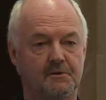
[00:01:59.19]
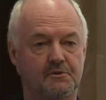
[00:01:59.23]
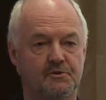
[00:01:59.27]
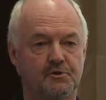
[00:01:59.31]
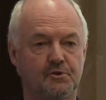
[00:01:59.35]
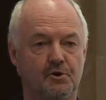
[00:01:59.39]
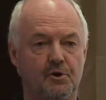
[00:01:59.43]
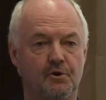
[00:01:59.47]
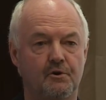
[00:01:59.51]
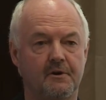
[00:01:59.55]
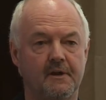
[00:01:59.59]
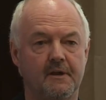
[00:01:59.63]

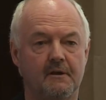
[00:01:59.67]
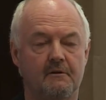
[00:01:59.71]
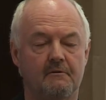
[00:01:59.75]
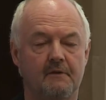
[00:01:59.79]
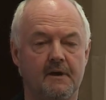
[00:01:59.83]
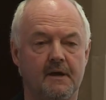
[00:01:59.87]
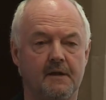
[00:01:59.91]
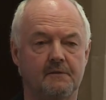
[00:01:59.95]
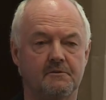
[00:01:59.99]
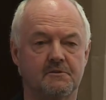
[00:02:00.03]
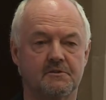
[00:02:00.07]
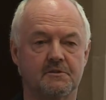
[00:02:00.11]
touring
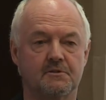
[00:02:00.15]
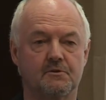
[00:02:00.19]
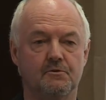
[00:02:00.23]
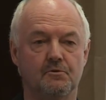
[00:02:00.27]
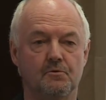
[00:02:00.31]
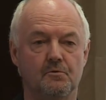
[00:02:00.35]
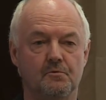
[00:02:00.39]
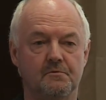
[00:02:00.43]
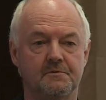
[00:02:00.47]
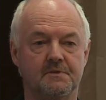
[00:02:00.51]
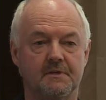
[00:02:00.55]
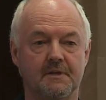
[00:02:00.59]
around
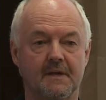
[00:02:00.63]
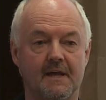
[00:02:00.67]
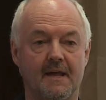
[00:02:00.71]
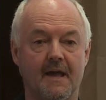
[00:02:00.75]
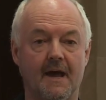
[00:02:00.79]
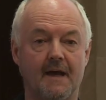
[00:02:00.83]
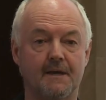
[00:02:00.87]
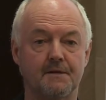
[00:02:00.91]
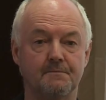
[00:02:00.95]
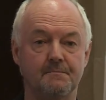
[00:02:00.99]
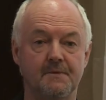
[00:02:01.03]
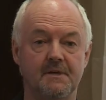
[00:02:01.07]
schools and
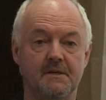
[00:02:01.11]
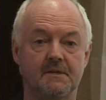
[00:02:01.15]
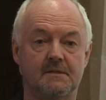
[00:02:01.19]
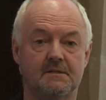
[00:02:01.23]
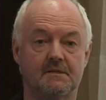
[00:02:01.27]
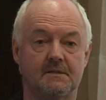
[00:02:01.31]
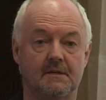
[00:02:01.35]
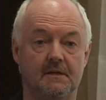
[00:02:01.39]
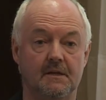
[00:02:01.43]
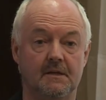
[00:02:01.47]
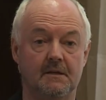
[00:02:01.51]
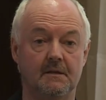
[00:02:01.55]

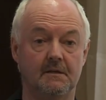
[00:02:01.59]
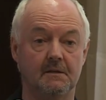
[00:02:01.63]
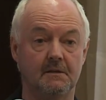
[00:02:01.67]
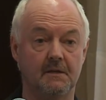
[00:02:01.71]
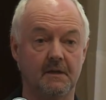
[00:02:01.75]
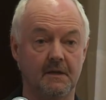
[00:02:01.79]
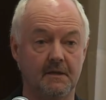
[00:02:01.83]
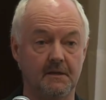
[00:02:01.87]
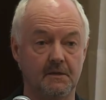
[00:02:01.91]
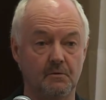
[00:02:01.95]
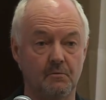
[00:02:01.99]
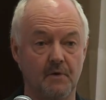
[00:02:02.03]
academies in
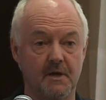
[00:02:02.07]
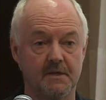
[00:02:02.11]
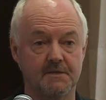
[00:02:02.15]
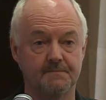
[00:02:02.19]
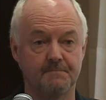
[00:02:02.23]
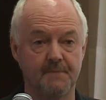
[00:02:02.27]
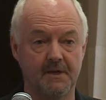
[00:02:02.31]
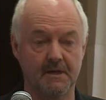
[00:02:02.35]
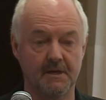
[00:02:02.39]
the West